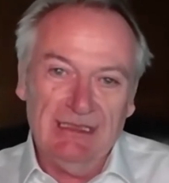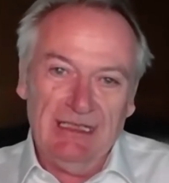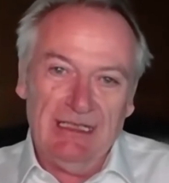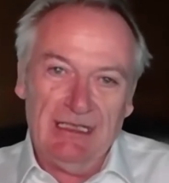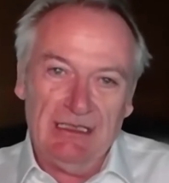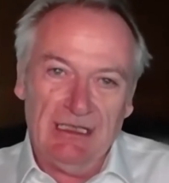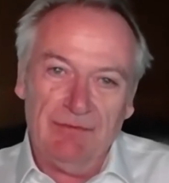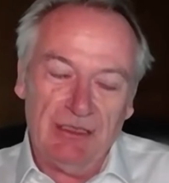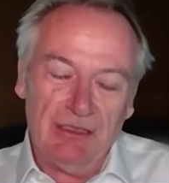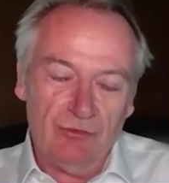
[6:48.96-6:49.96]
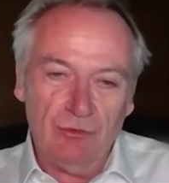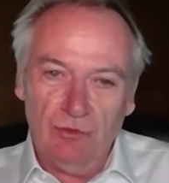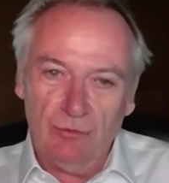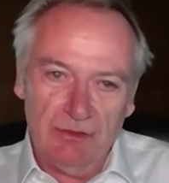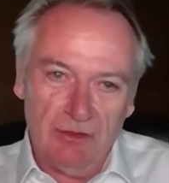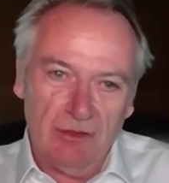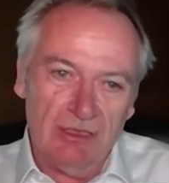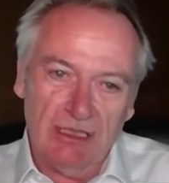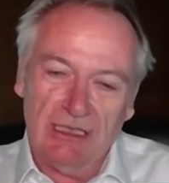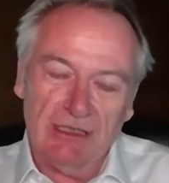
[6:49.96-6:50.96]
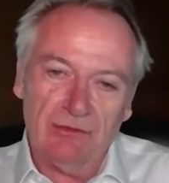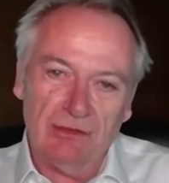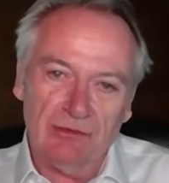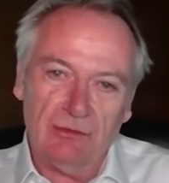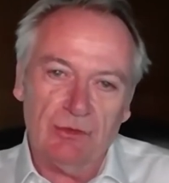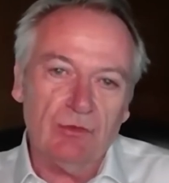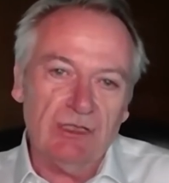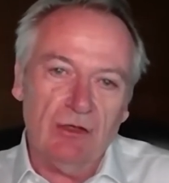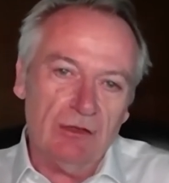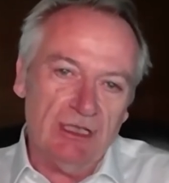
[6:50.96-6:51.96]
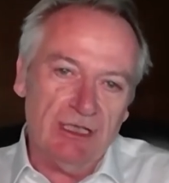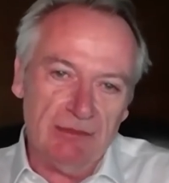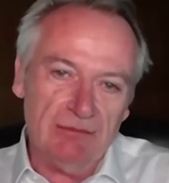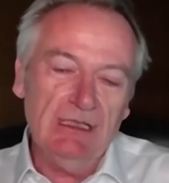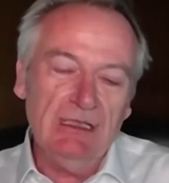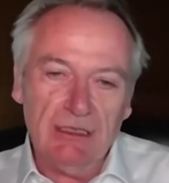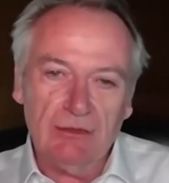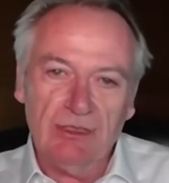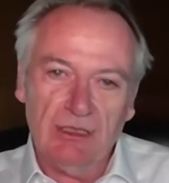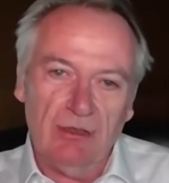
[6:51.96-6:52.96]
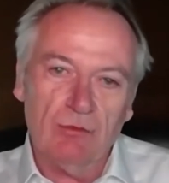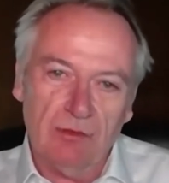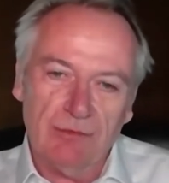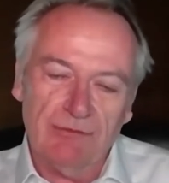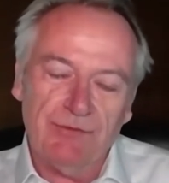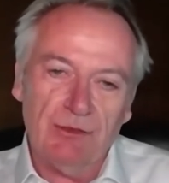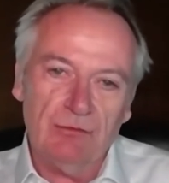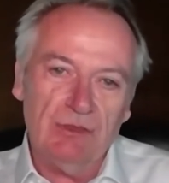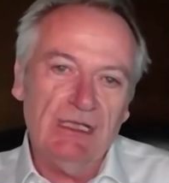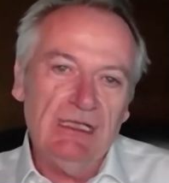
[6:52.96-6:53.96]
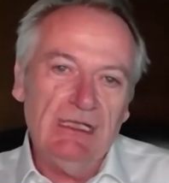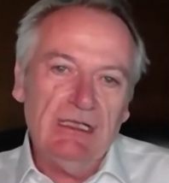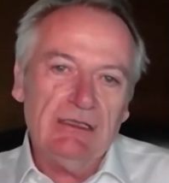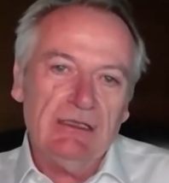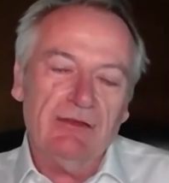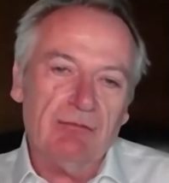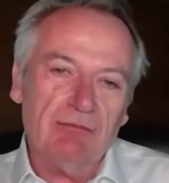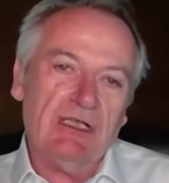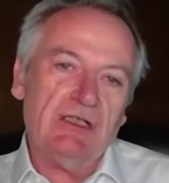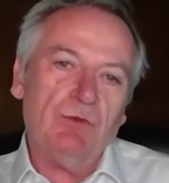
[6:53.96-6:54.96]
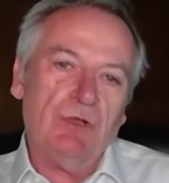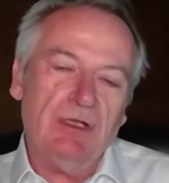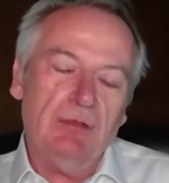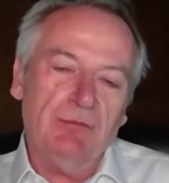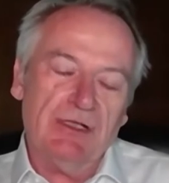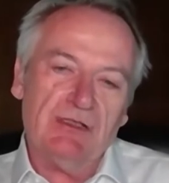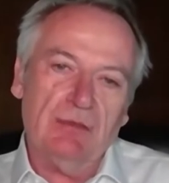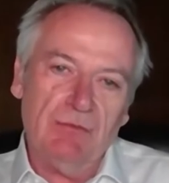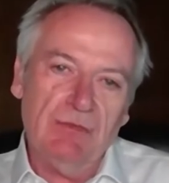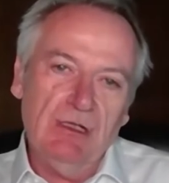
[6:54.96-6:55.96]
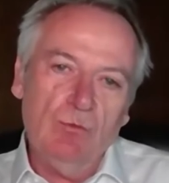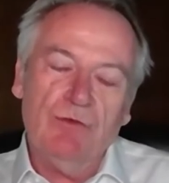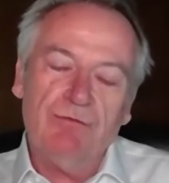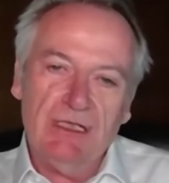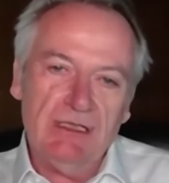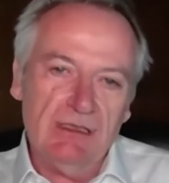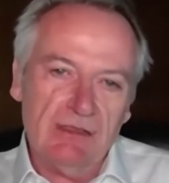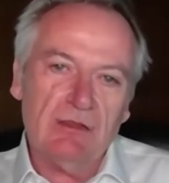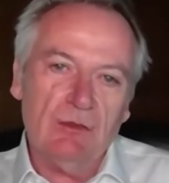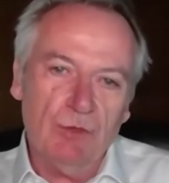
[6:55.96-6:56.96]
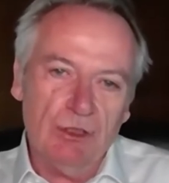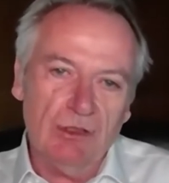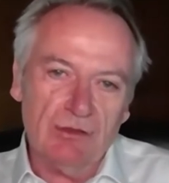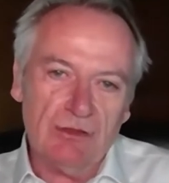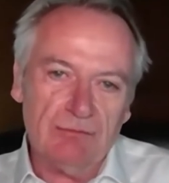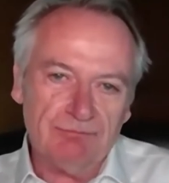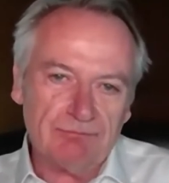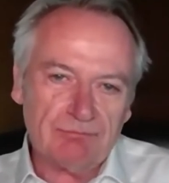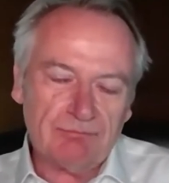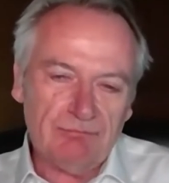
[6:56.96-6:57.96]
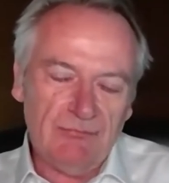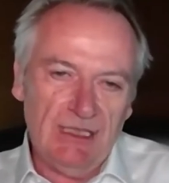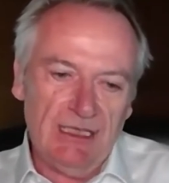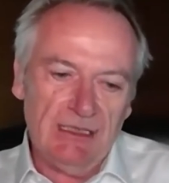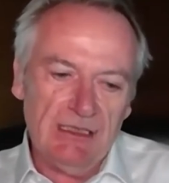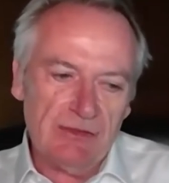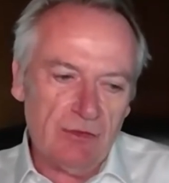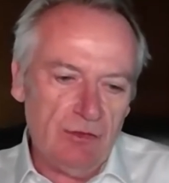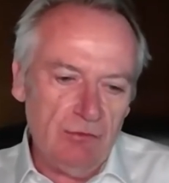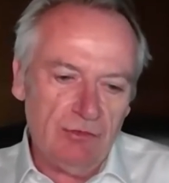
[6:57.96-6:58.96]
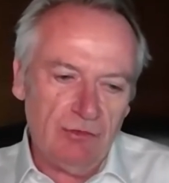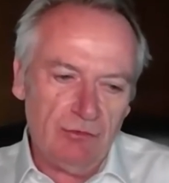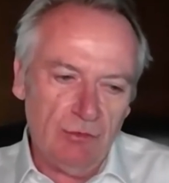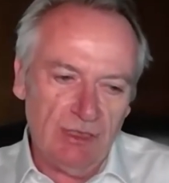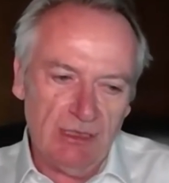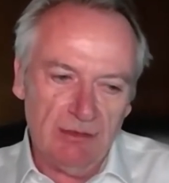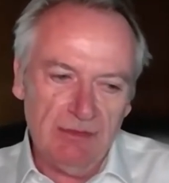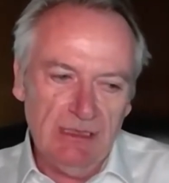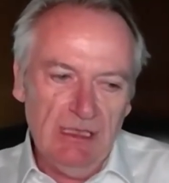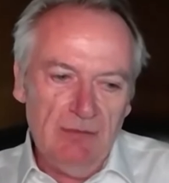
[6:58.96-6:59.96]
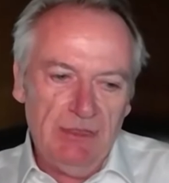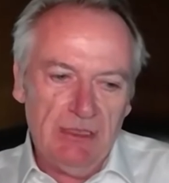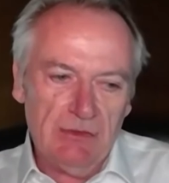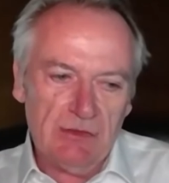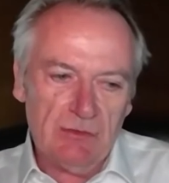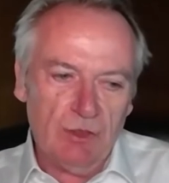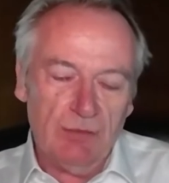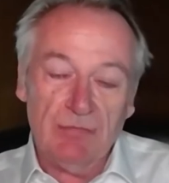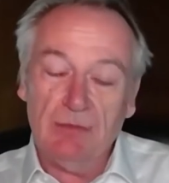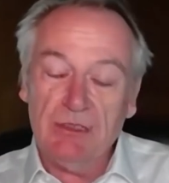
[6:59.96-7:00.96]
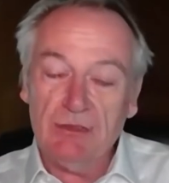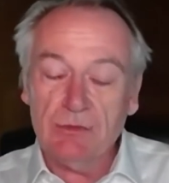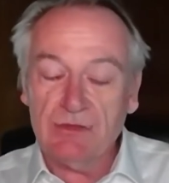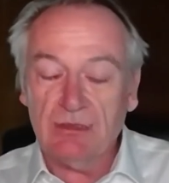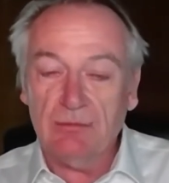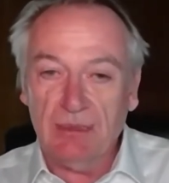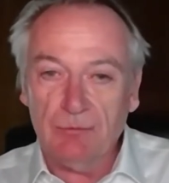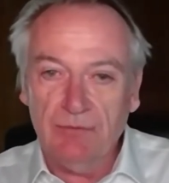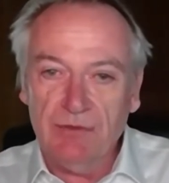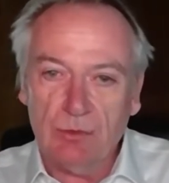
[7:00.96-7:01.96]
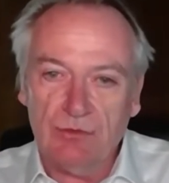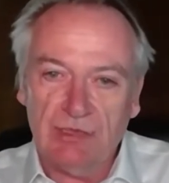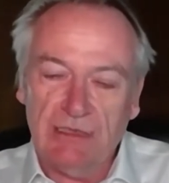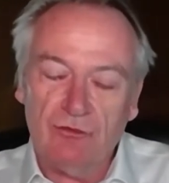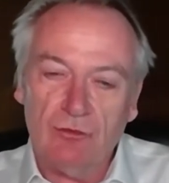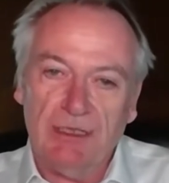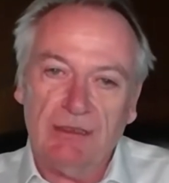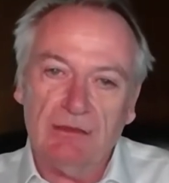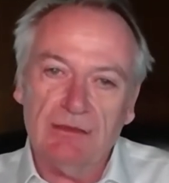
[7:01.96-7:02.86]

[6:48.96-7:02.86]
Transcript: And I've had issues with online access. So I couldn't get online. I couldn't get hold of them on the phone. You know, that's what I mean by some were ready and some were not. And there's a huge issue here because what it made me do is think about moving to a challenger bank.